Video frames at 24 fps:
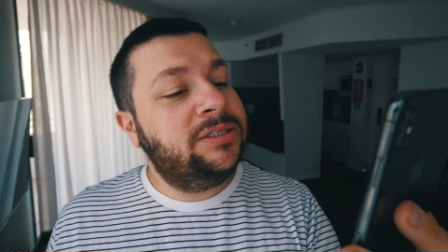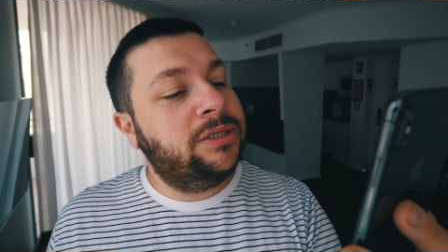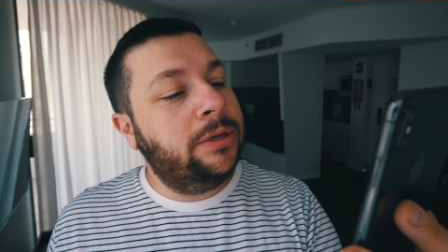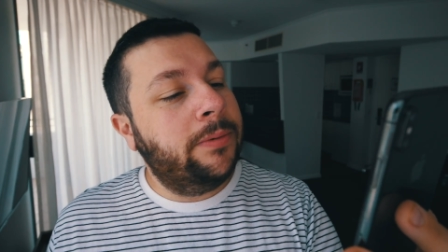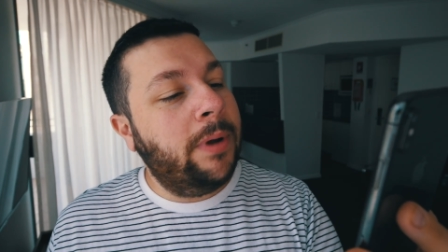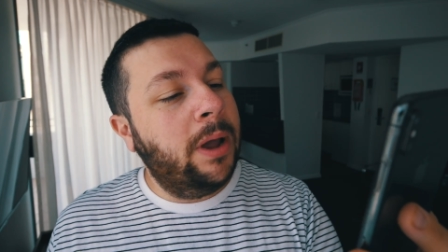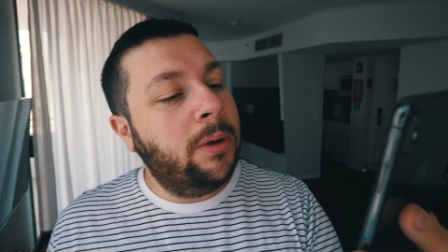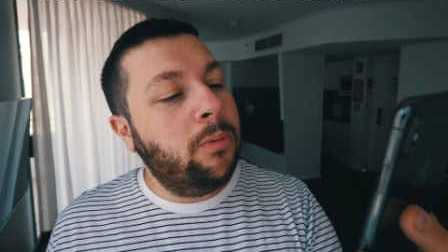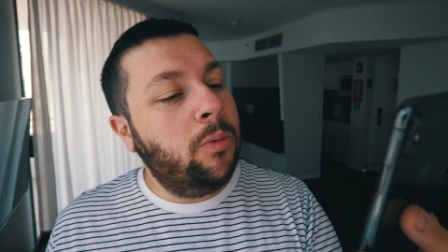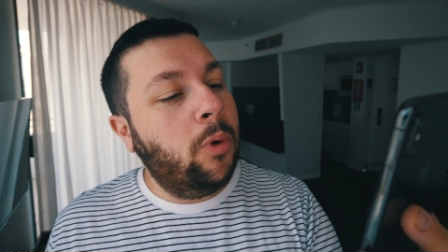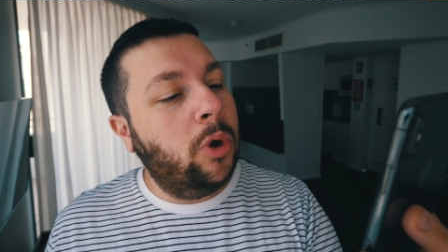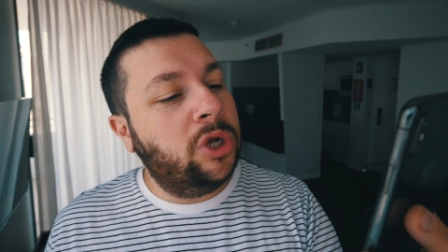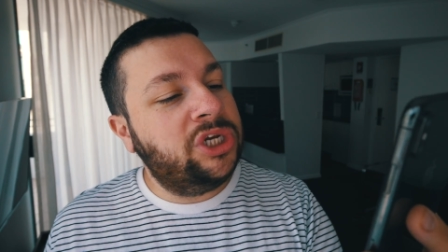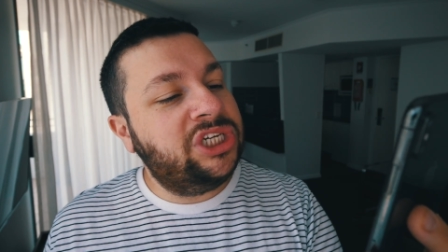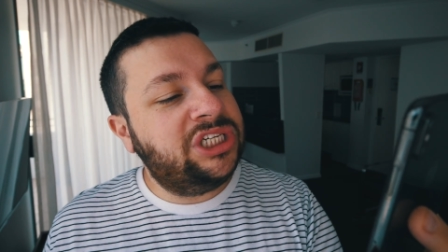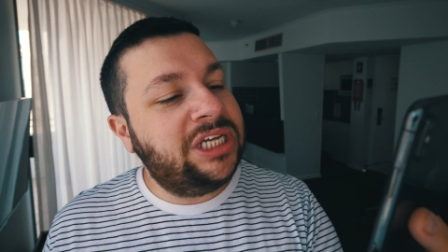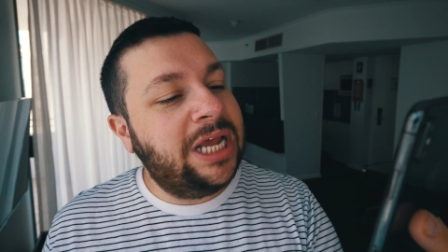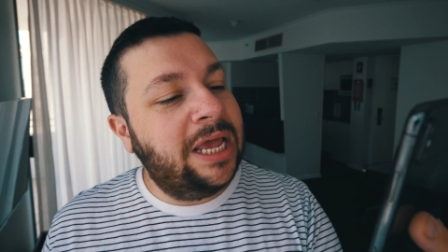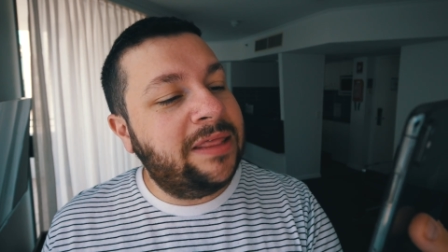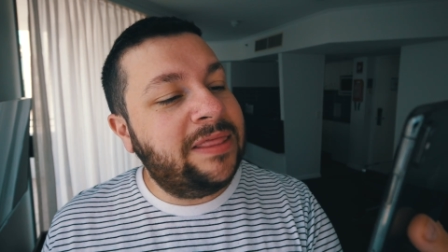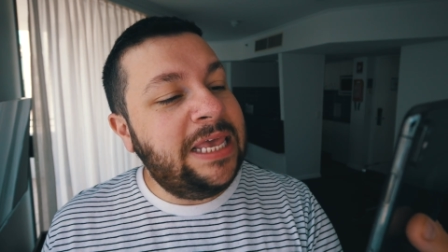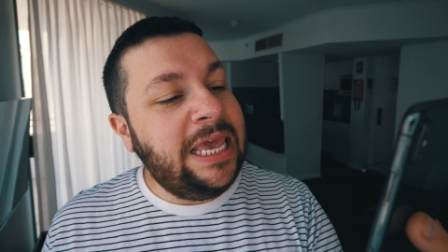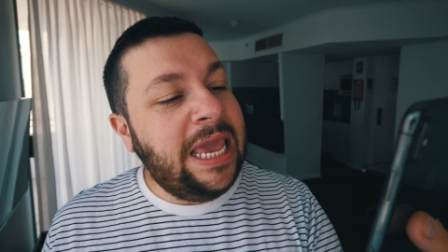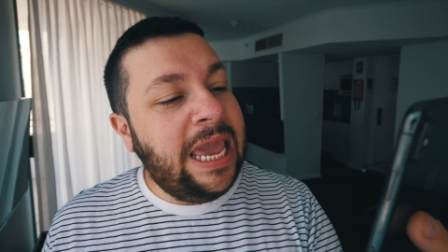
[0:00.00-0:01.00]
so I washed
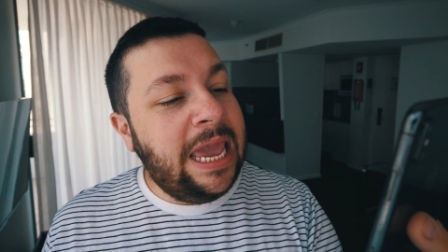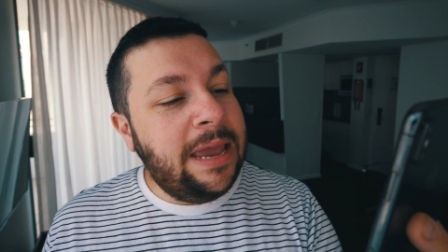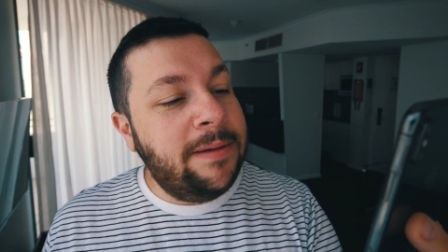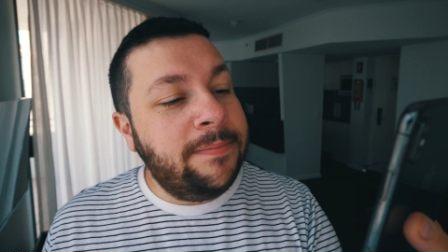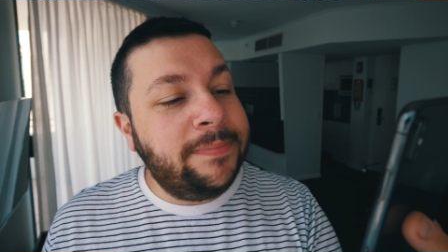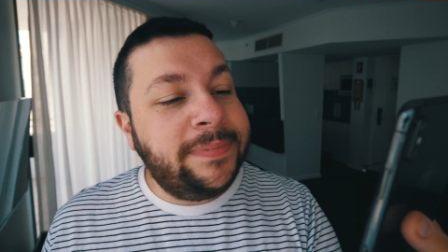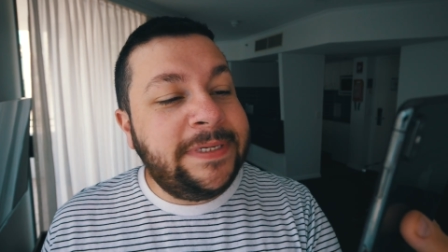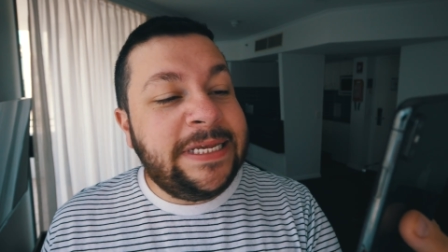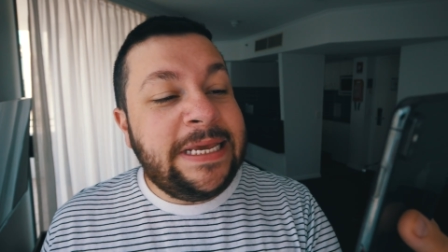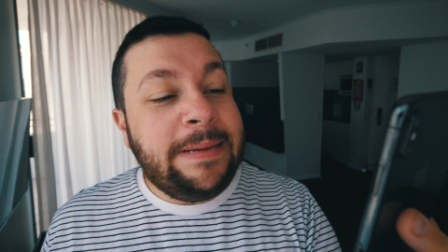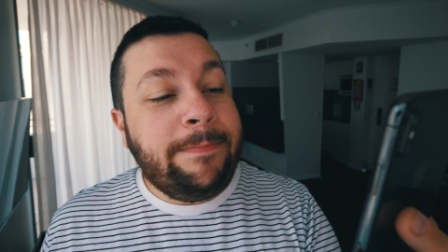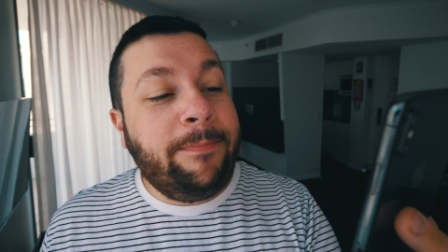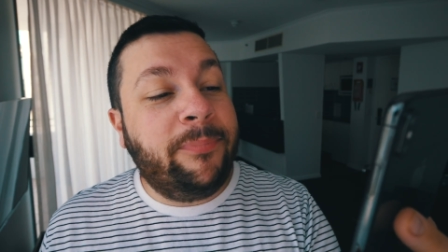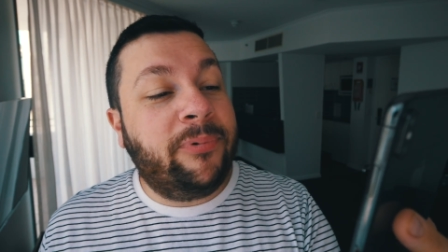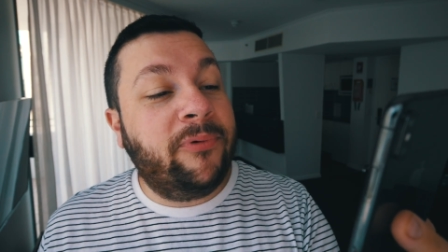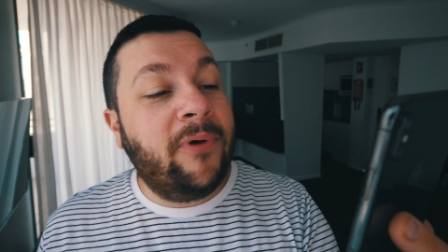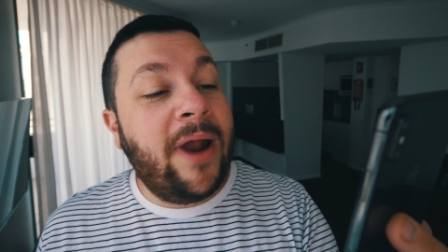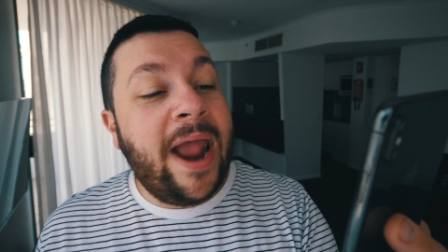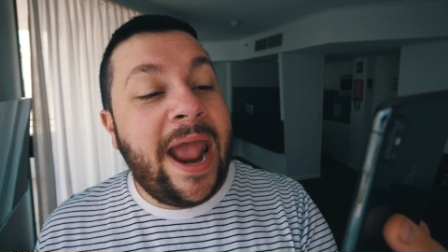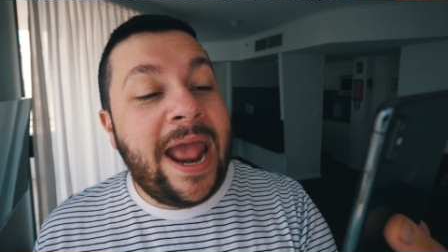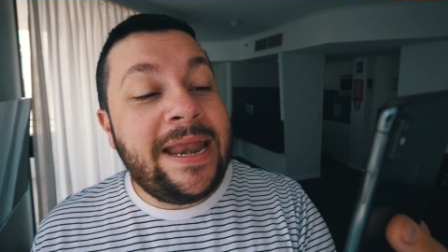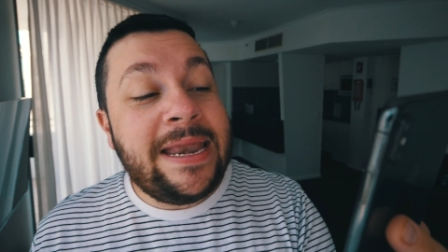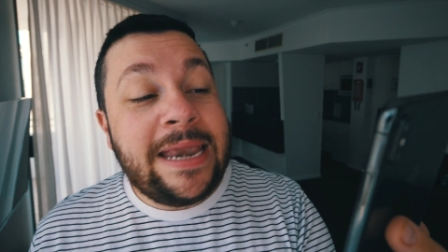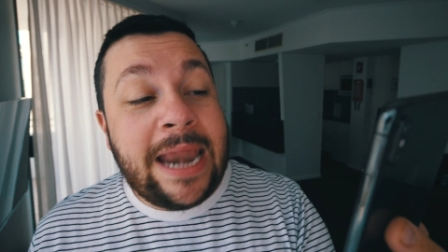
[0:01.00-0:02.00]
out the empty
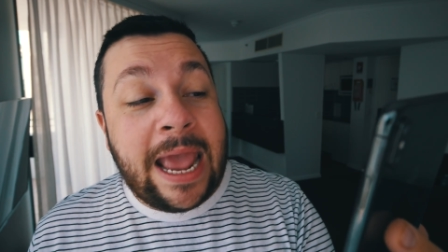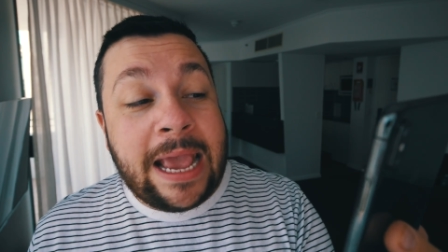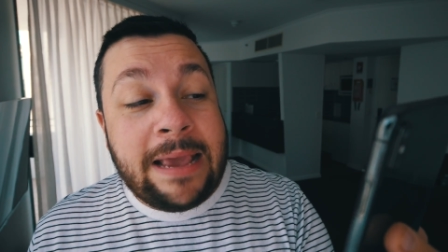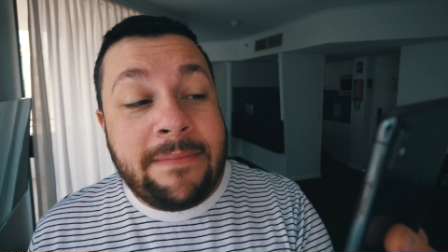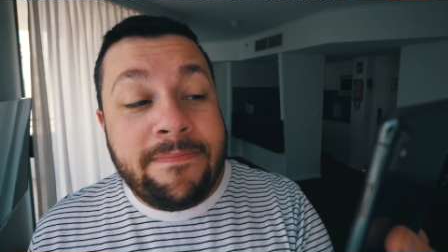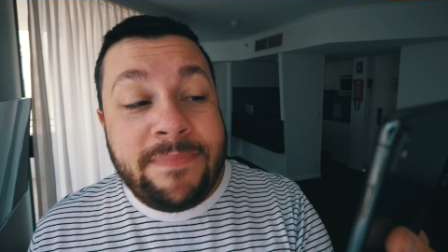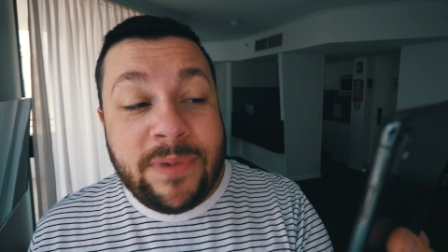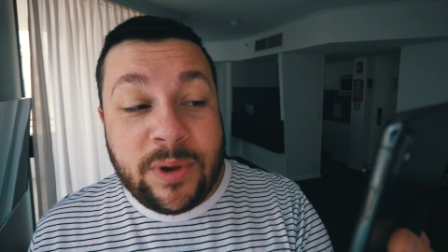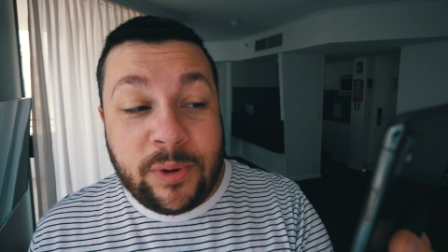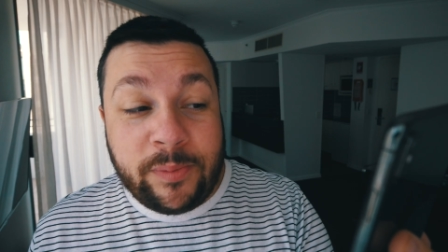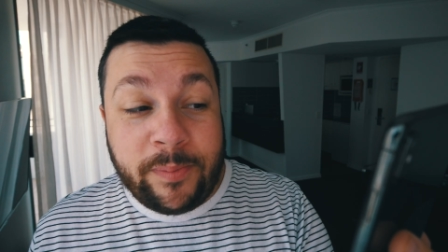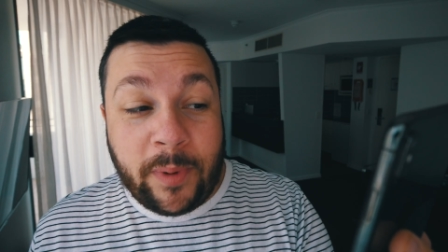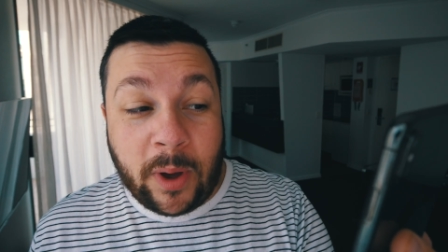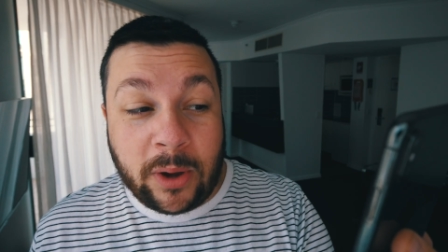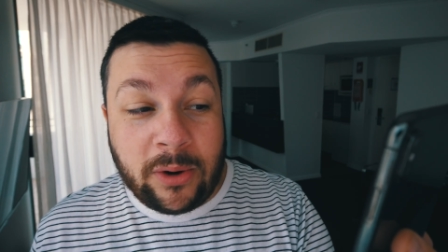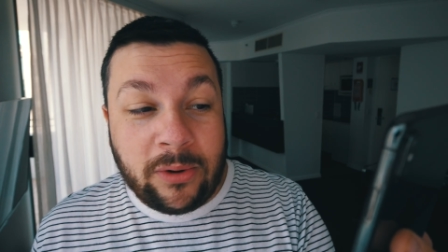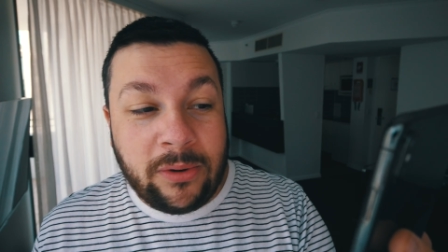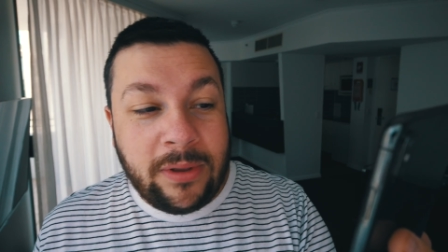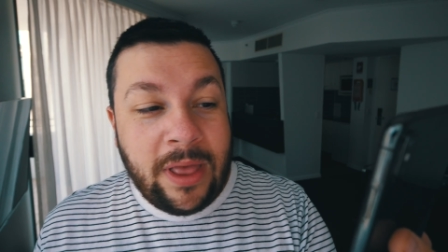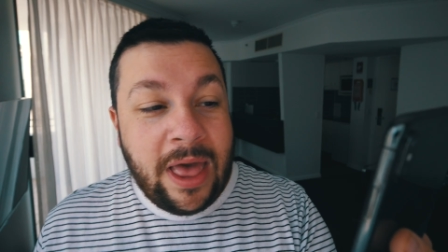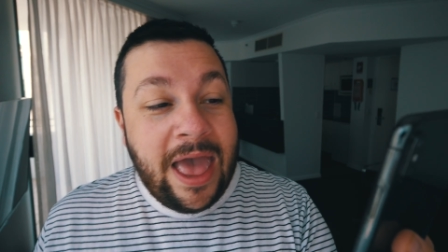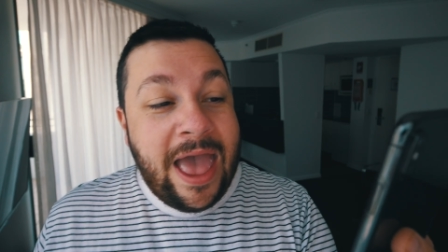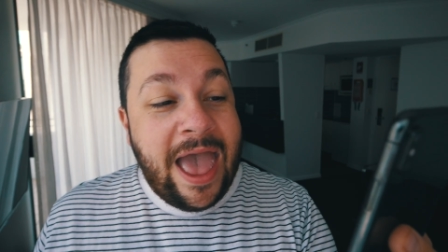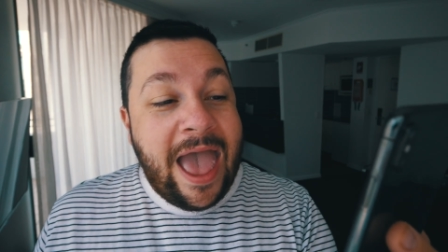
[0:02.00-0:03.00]
brand name milk
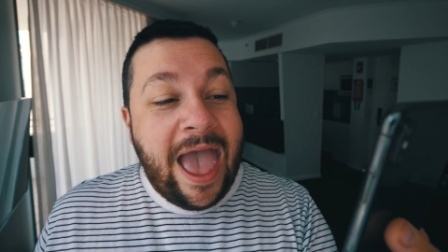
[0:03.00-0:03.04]
bottle